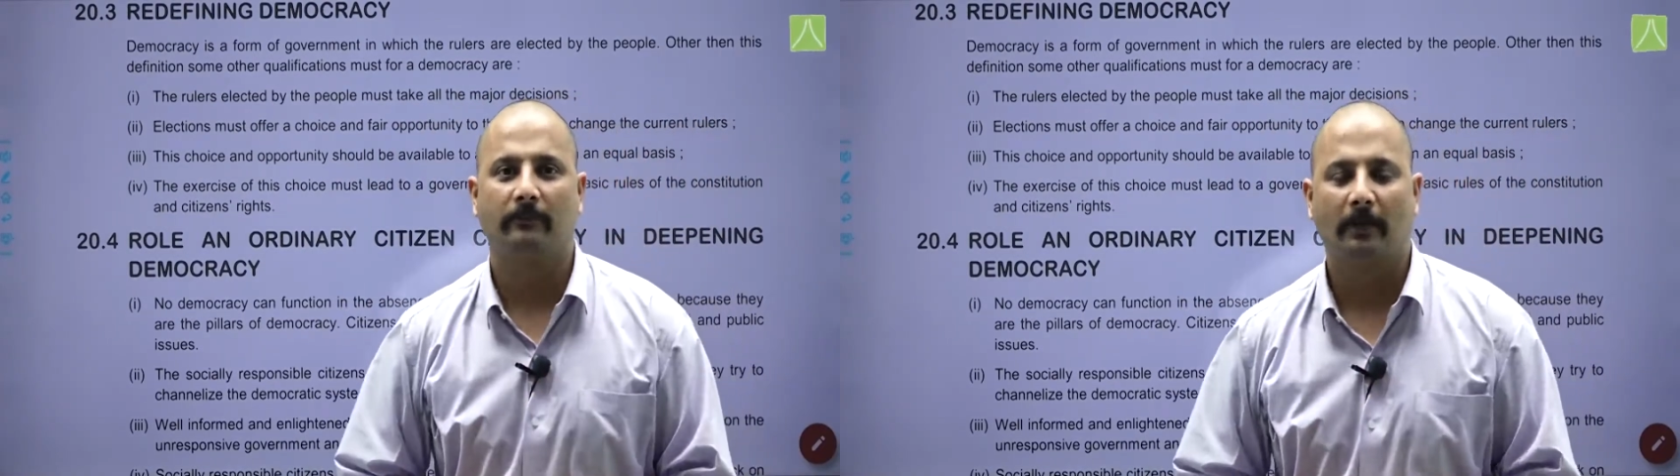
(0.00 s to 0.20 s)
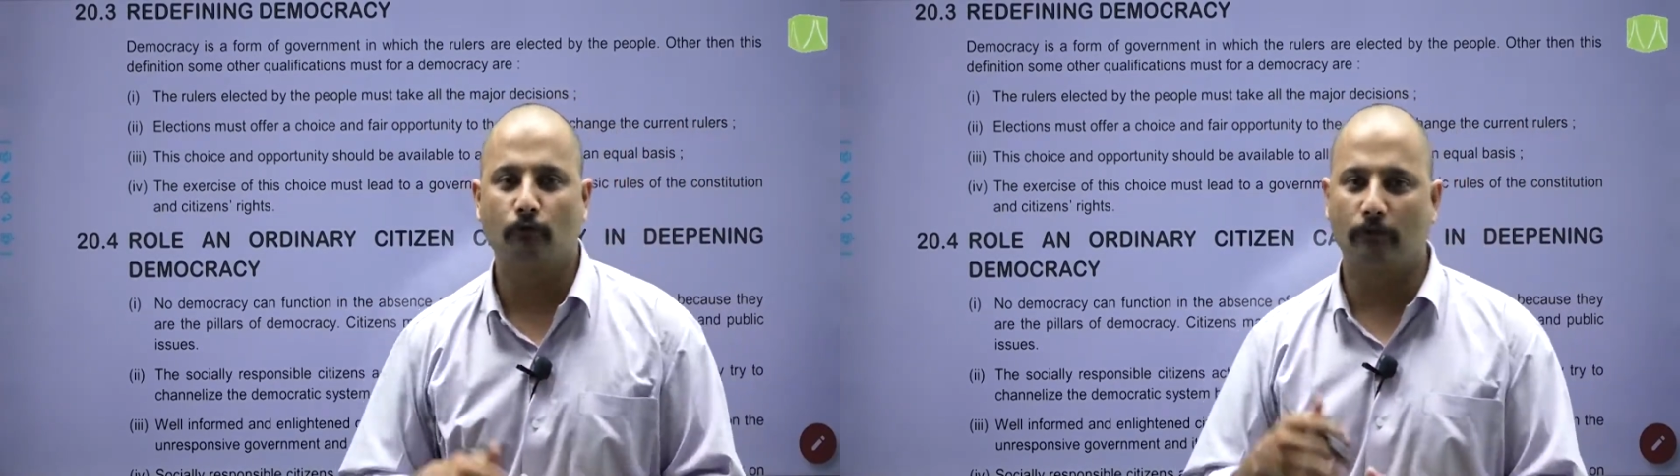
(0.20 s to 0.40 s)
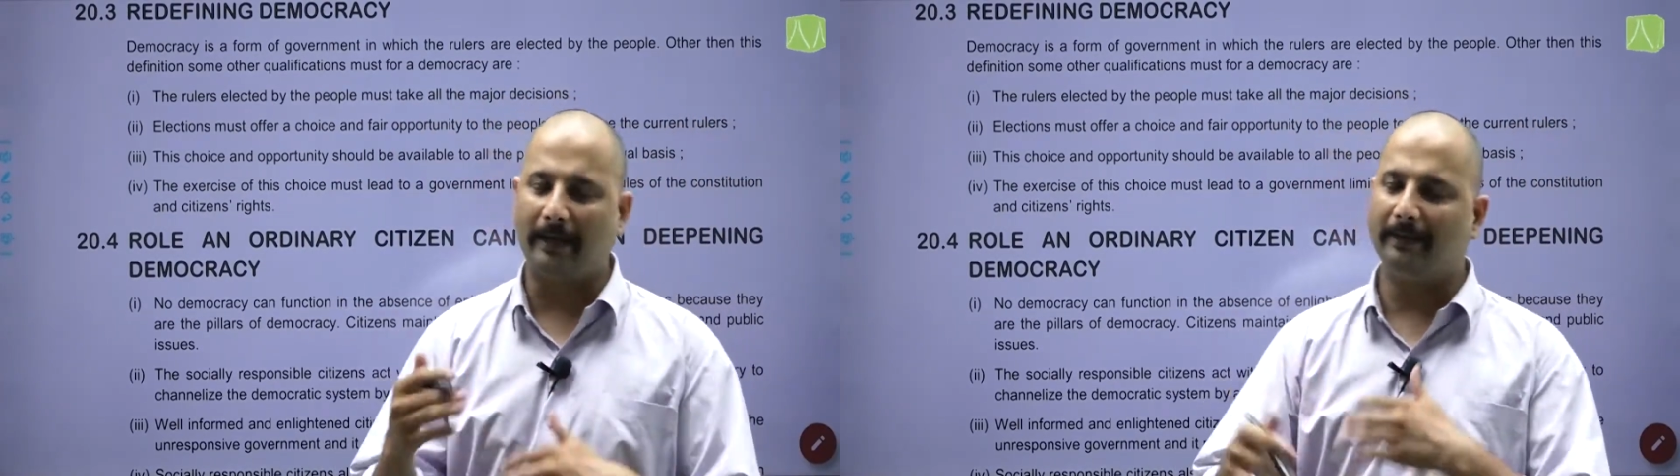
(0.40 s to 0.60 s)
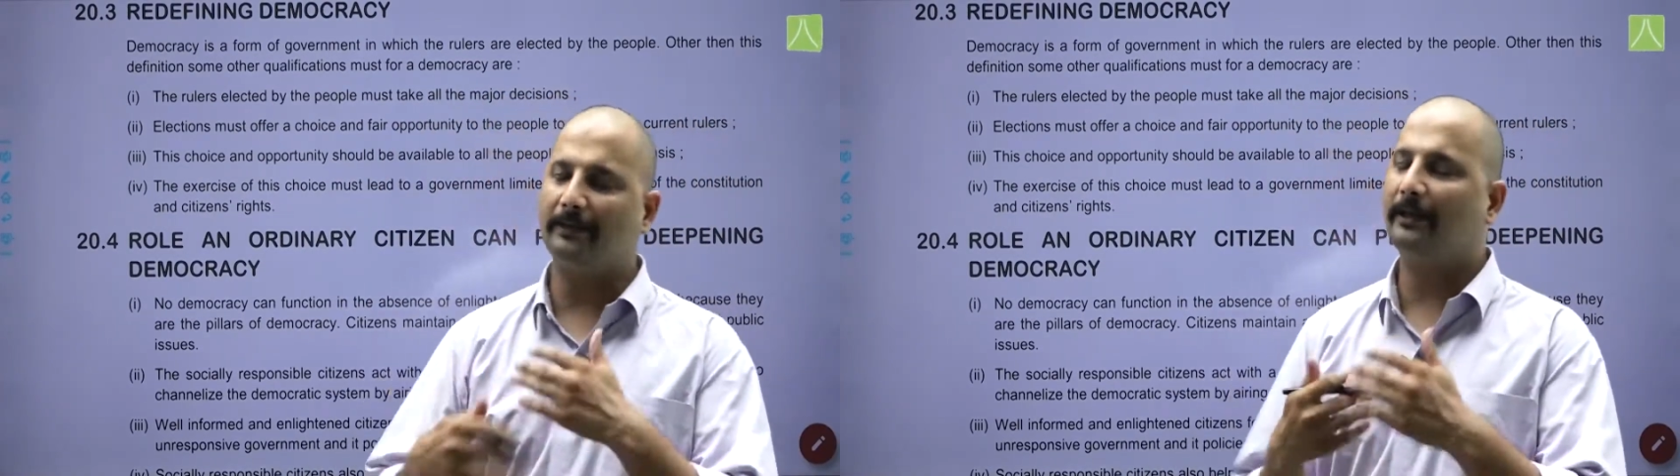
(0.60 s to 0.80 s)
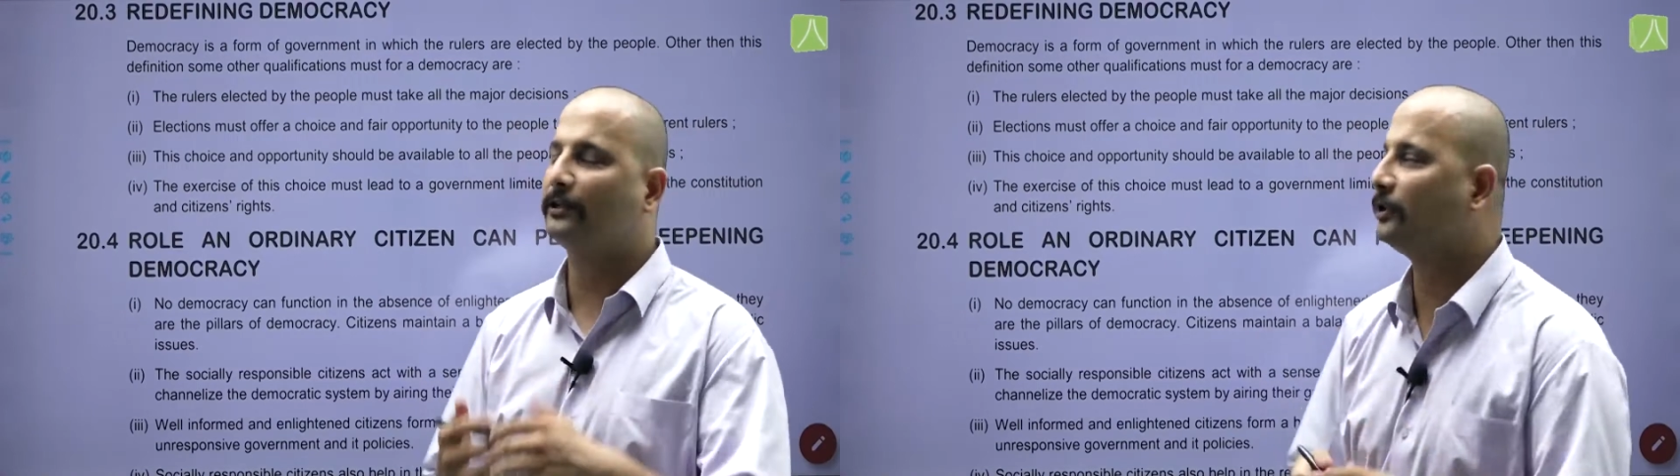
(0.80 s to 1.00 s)
So carrying the
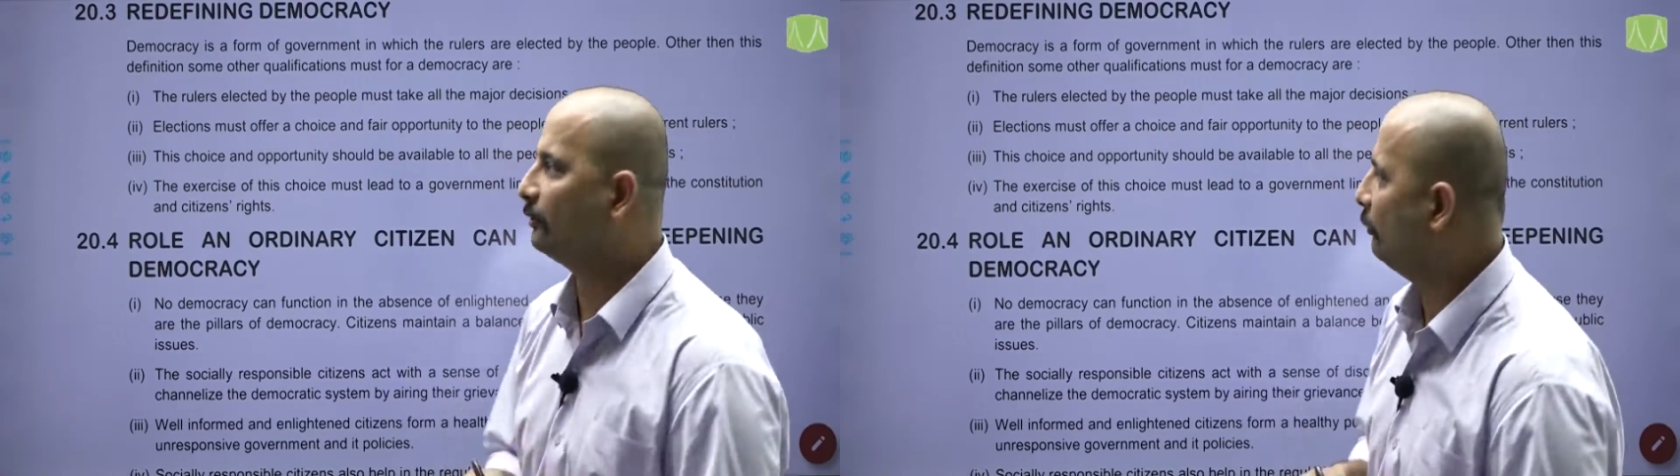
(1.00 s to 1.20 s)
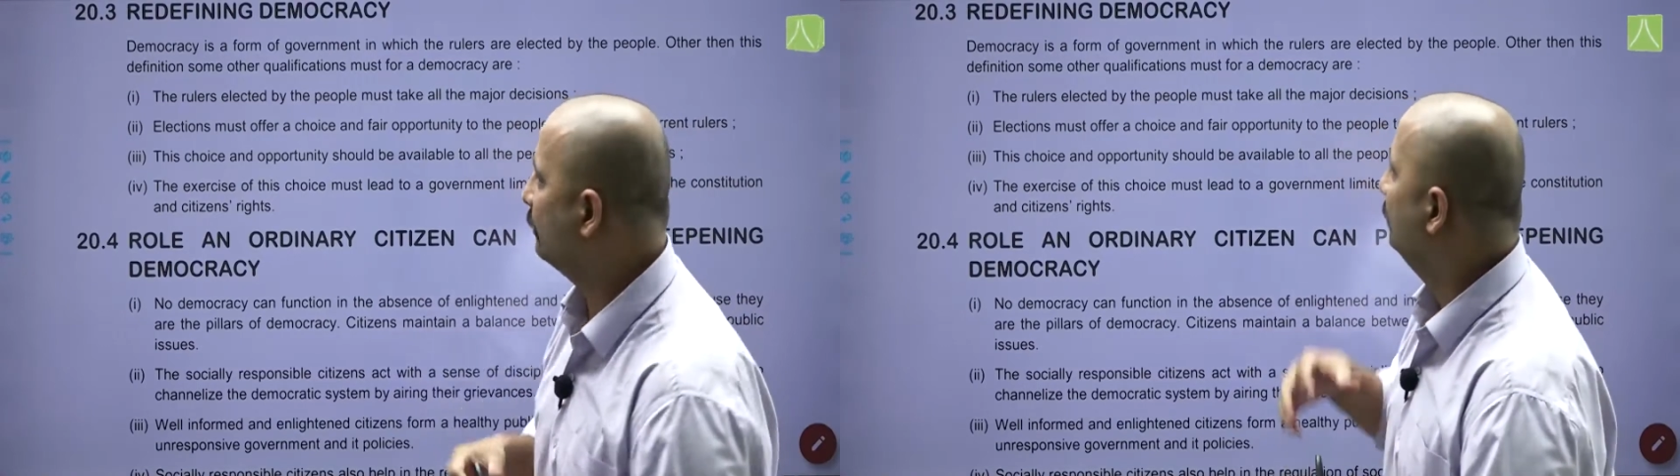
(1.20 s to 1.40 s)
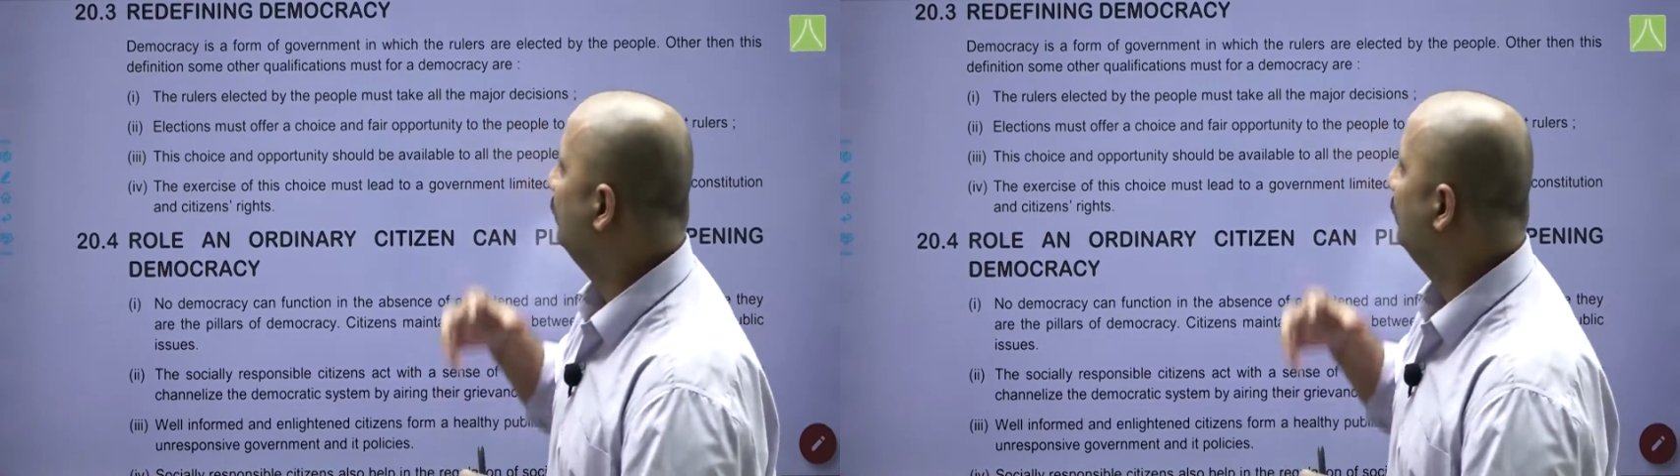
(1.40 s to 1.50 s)
lecture or